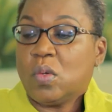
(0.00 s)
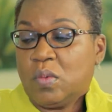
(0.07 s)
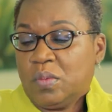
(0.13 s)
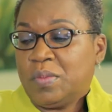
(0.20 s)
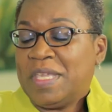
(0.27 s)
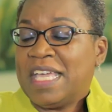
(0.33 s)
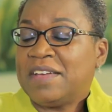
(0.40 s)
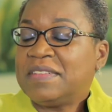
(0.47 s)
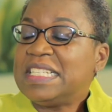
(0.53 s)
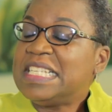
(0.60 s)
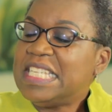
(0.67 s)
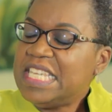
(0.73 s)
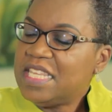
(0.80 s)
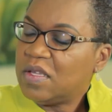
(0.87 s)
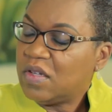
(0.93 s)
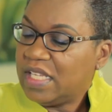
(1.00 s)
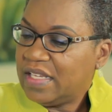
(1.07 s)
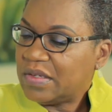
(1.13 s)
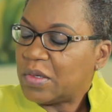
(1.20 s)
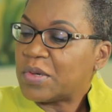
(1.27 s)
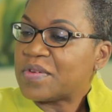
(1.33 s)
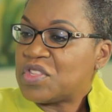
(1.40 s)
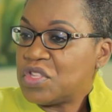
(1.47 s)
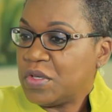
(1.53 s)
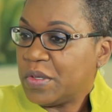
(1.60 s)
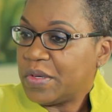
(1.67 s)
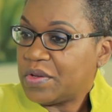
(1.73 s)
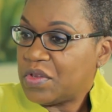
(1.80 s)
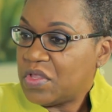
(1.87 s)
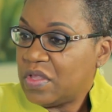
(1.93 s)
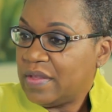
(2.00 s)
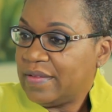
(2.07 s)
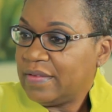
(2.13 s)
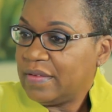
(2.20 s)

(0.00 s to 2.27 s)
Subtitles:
No, we have a lien on it or a charge.